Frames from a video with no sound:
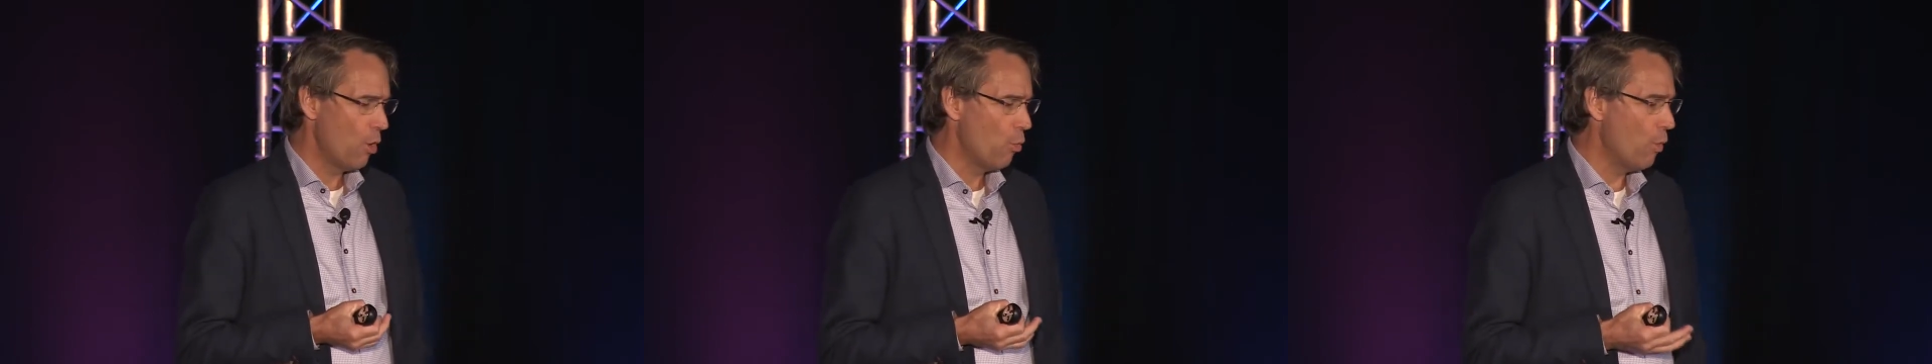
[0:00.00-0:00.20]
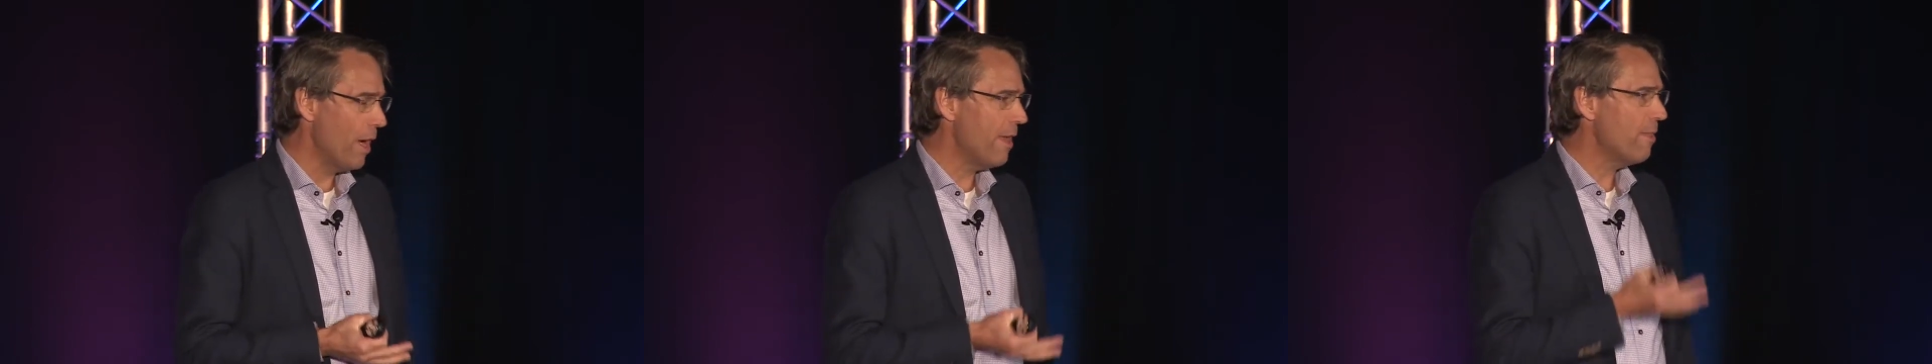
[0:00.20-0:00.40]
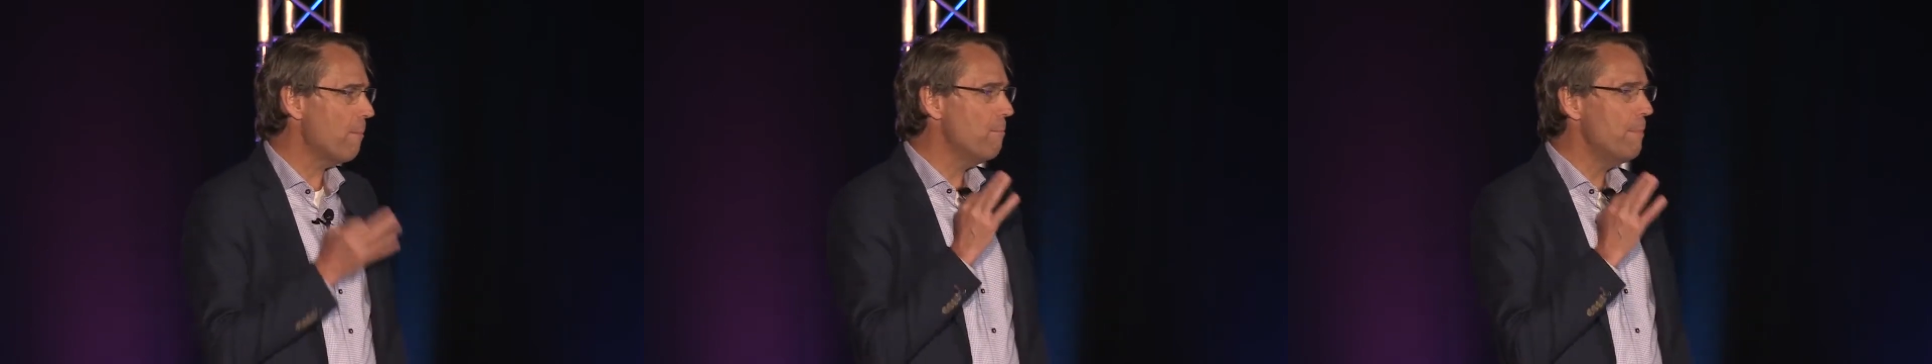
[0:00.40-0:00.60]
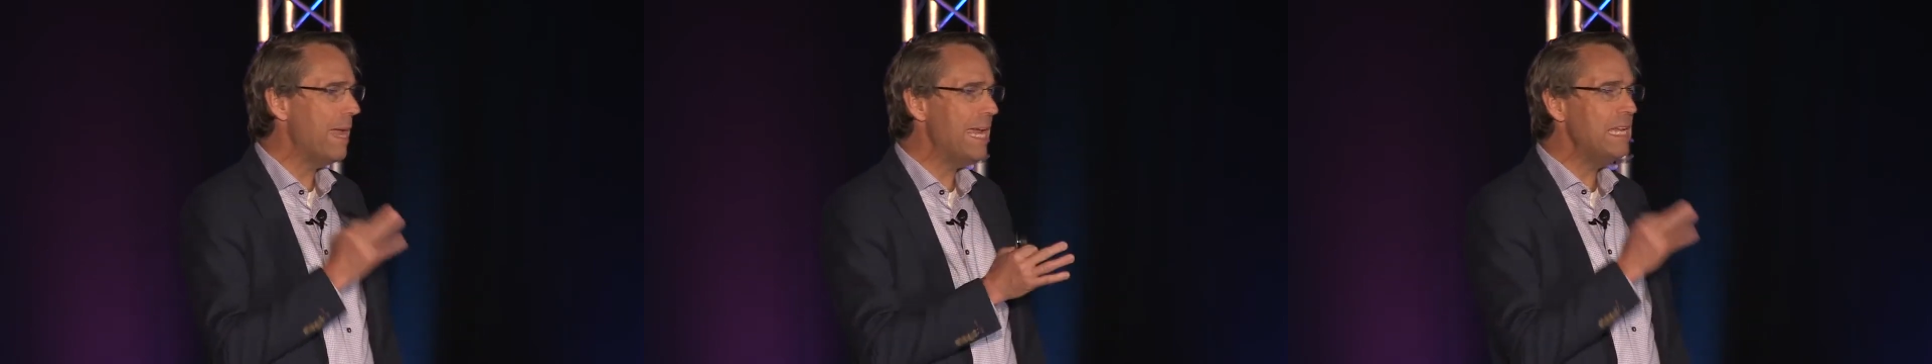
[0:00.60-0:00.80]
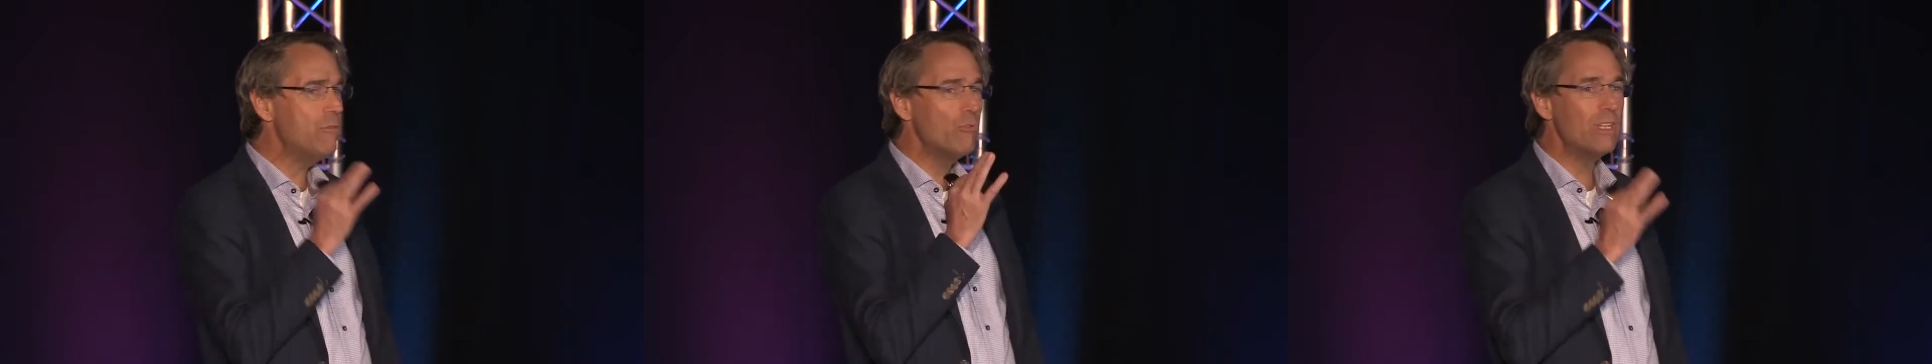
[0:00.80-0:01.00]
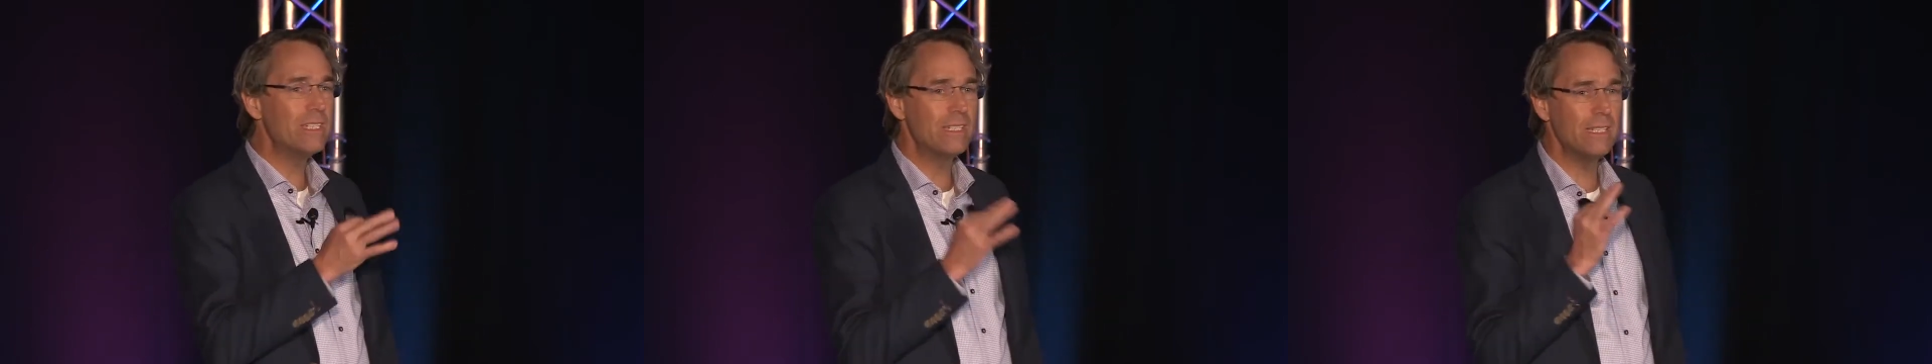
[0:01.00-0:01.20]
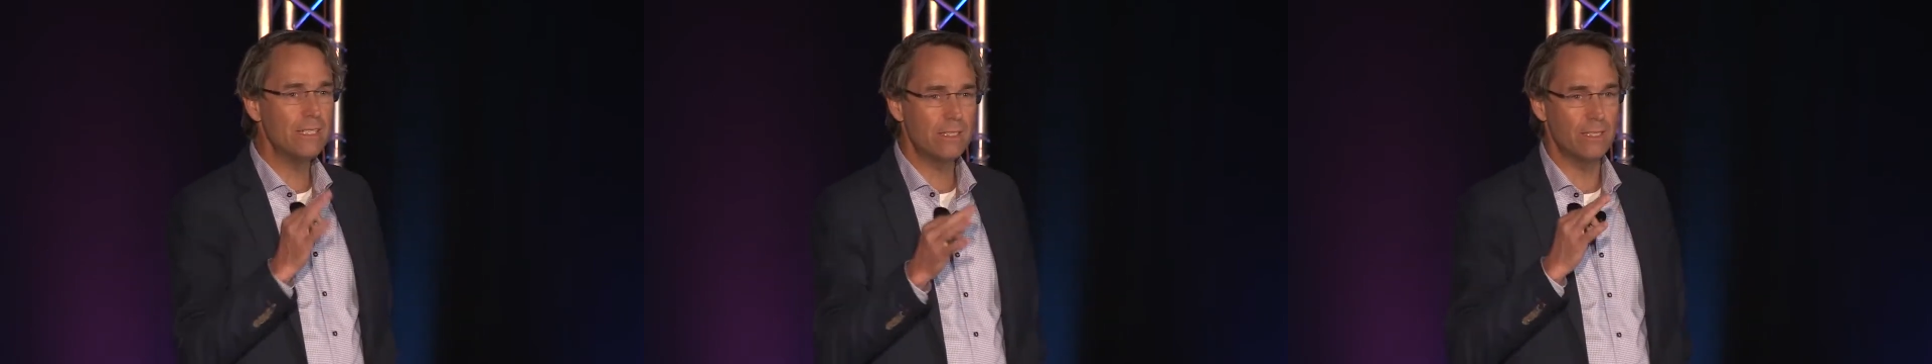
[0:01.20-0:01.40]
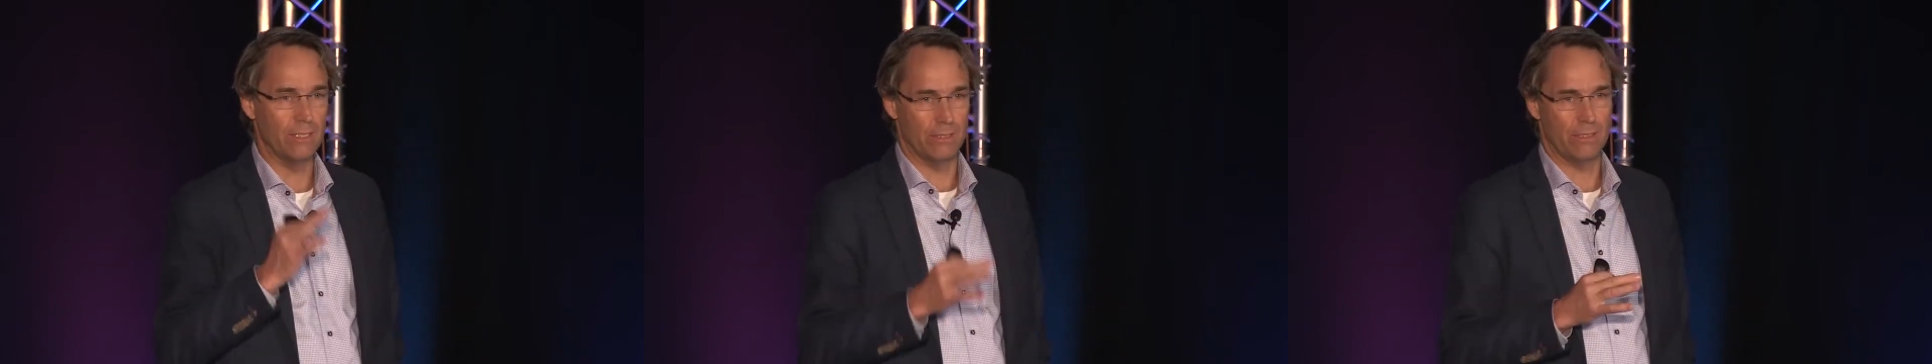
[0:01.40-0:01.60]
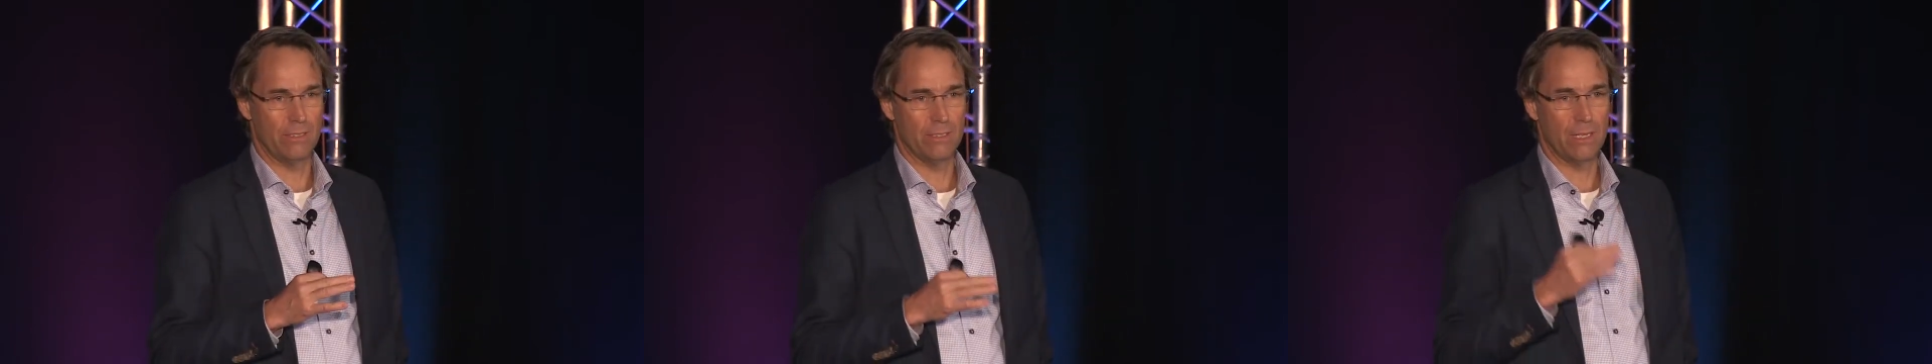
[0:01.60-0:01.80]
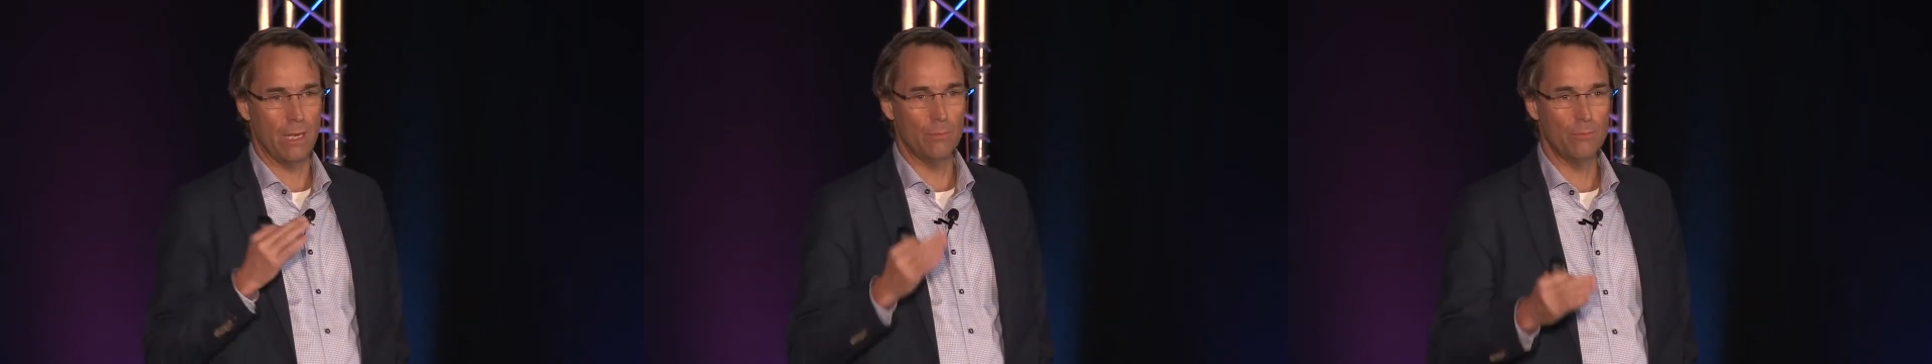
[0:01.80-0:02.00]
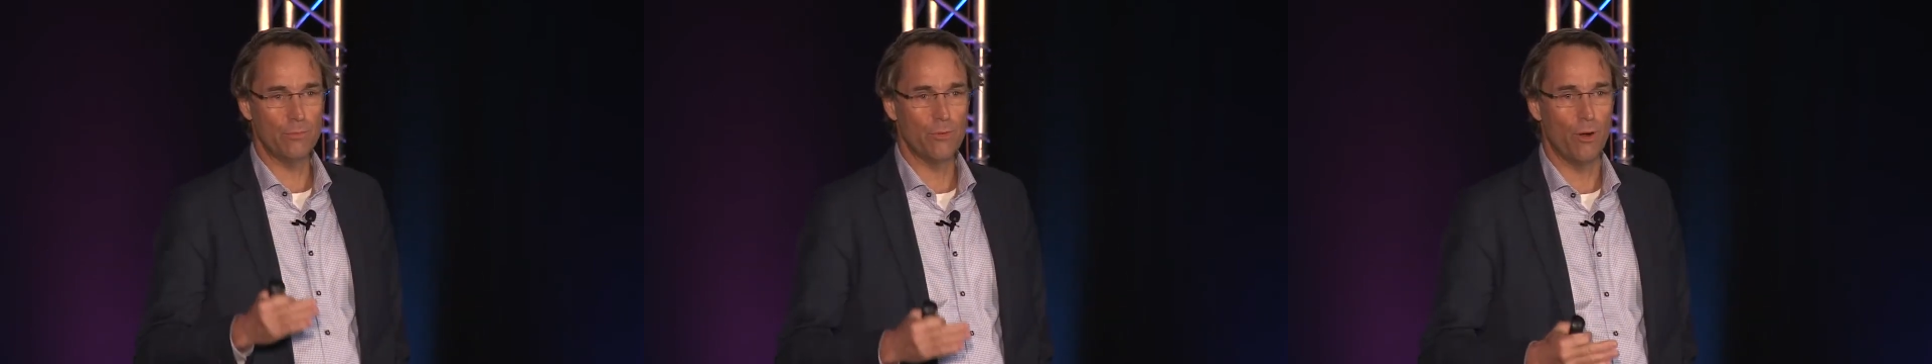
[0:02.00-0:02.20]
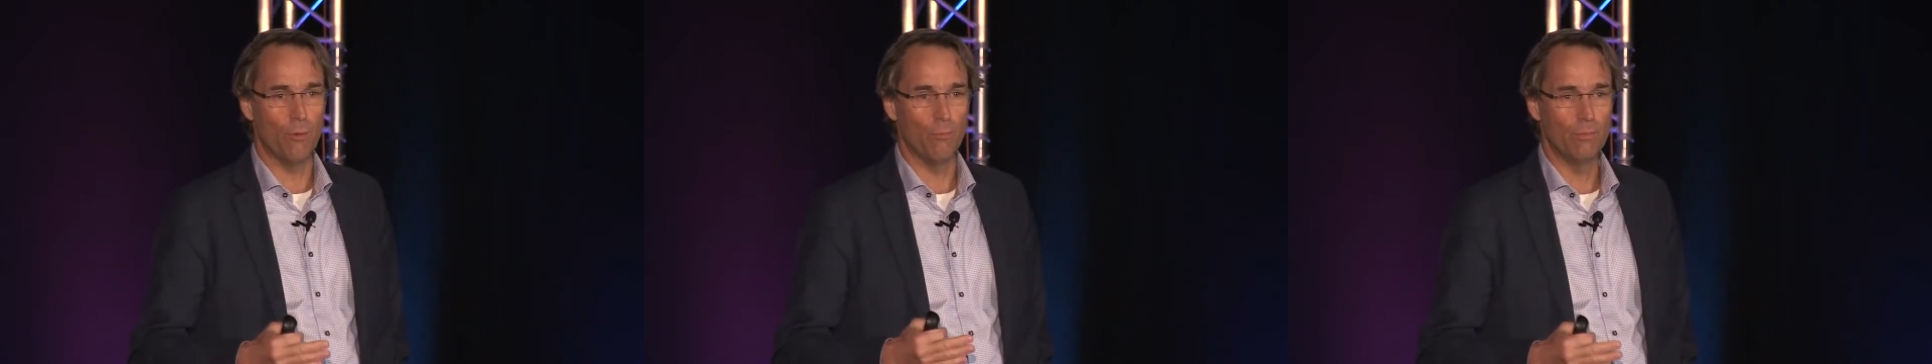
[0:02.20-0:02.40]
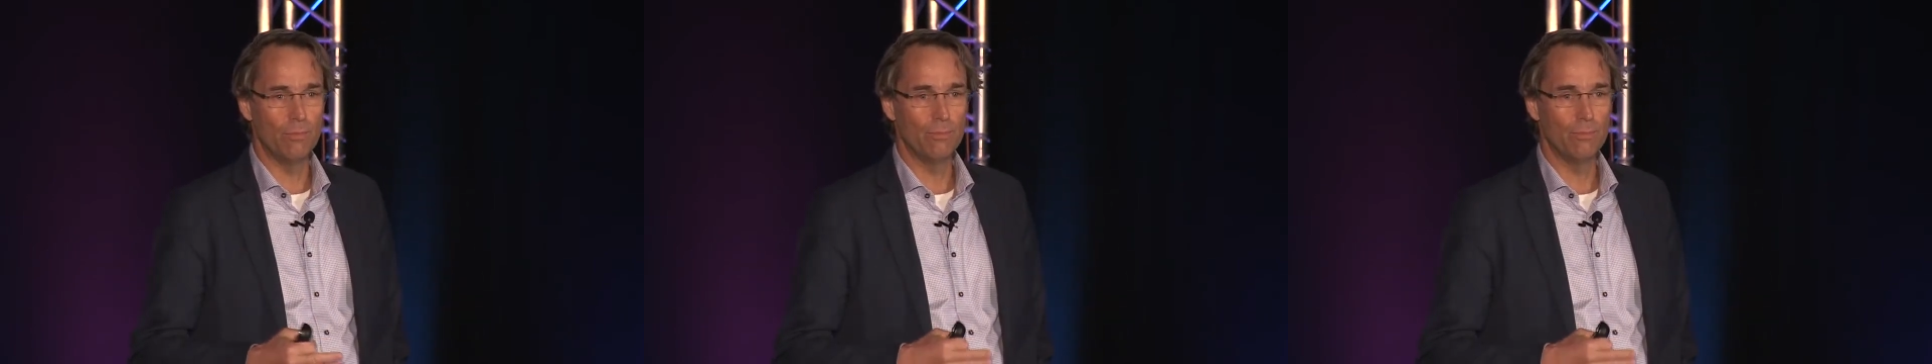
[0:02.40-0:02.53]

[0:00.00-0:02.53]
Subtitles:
where the main resistance comes from